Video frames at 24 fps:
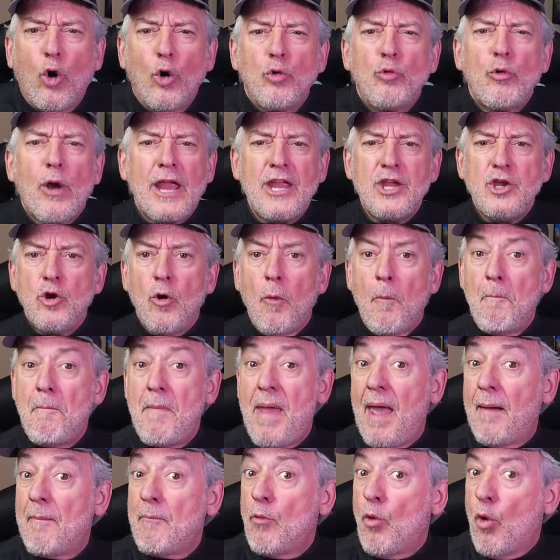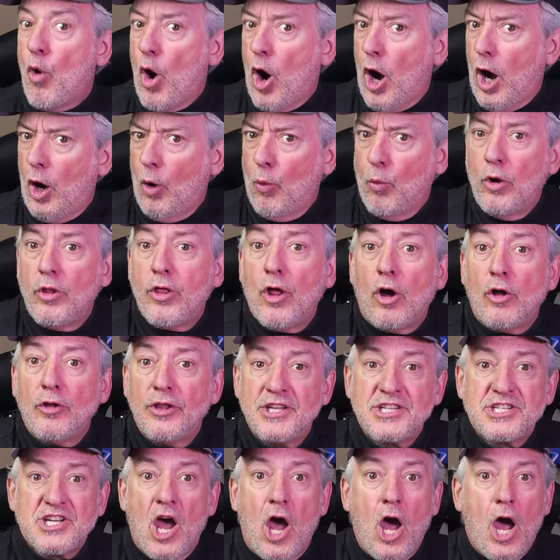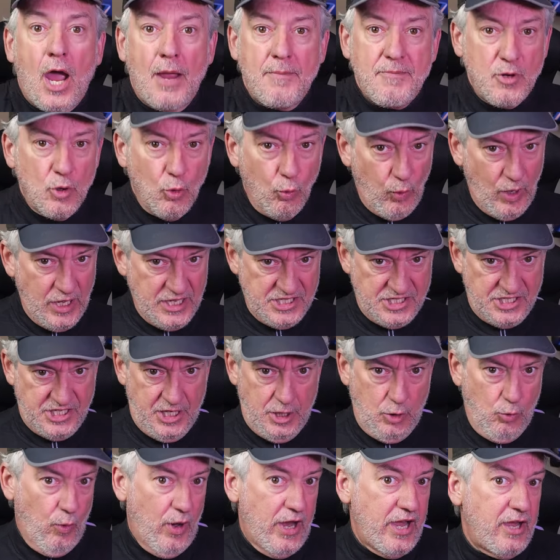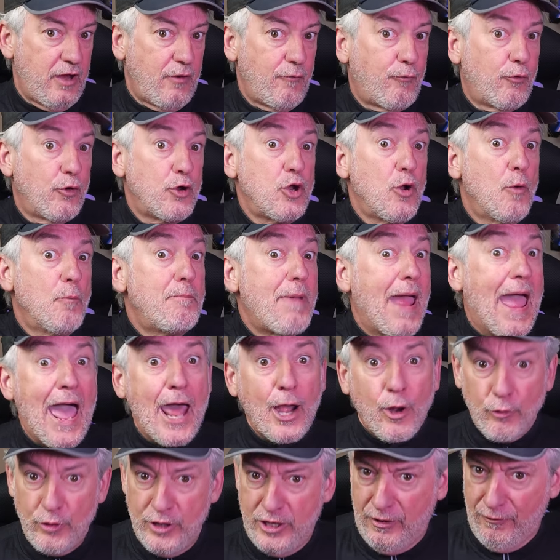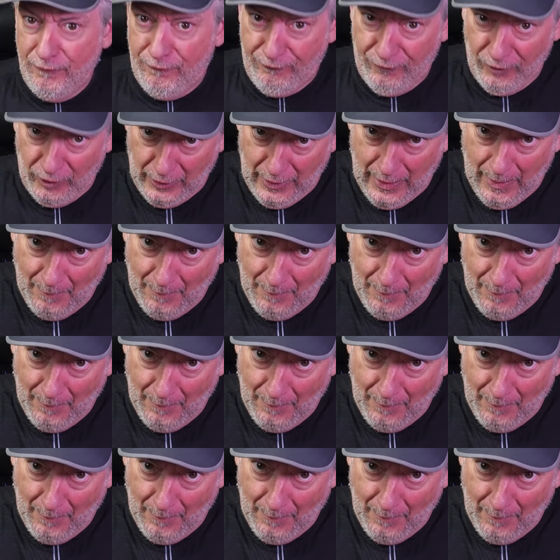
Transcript: Or write your memoir with all the time you're wasting waiting for your battery to fill